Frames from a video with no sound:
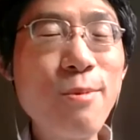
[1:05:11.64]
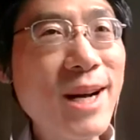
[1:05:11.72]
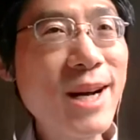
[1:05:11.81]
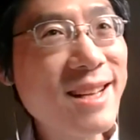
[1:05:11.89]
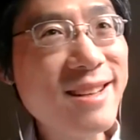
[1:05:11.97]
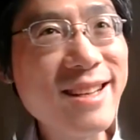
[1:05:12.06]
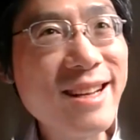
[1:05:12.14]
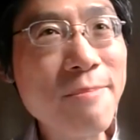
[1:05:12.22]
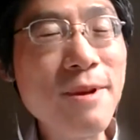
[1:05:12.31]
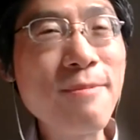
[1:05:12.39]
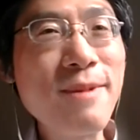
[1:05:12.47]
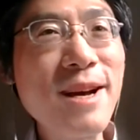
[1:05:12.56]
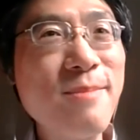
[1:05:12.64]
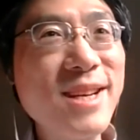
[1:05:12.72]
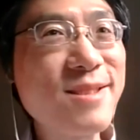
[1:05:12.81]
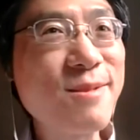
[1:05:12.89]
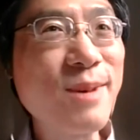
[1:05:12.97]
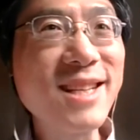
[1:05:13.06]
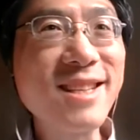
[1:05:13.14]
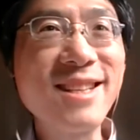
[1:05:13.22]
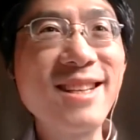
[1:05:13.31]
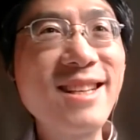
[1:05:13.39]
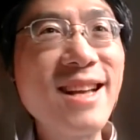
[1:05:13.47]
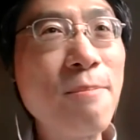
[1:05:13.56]
what, maybe I missed, what
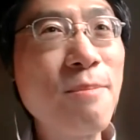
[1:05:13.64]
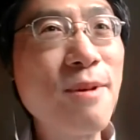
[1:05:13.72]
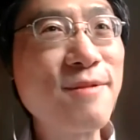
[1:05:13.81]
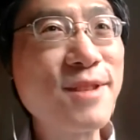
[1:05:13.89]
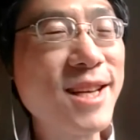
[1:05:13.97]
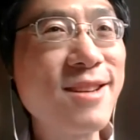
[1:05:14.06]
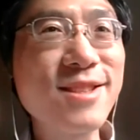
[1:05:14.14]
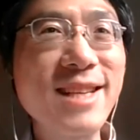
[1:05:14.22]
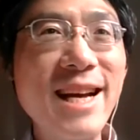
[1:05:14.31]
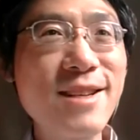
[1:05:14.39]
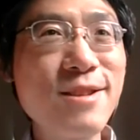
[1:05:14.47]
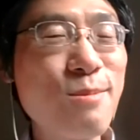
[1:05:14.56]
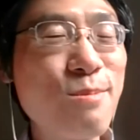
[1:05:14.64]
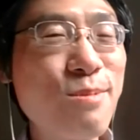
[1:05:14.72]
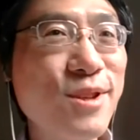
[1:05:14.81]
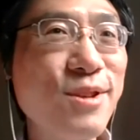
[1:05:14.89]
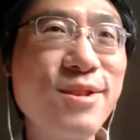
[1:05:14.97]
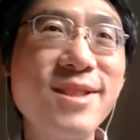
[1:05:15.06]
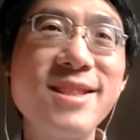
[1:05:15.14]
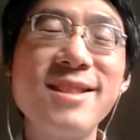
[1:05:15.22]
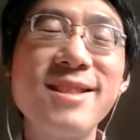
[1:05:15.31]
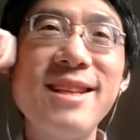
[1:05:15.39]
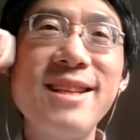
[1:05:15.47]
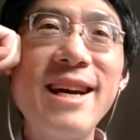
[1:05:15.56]
type of cells actually
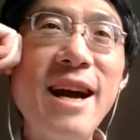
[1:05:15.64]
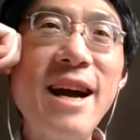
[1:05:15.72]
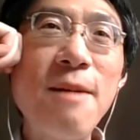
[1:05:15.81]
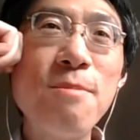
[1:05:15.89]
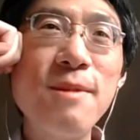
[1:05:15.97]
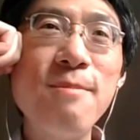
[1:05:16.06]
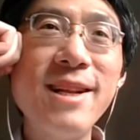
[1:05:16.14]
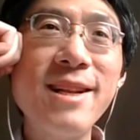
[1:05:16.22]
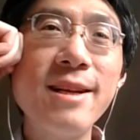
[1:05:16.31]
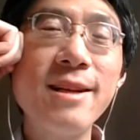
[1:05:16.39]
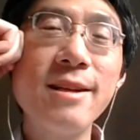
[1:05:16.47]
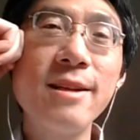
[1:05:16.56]
produce that complement?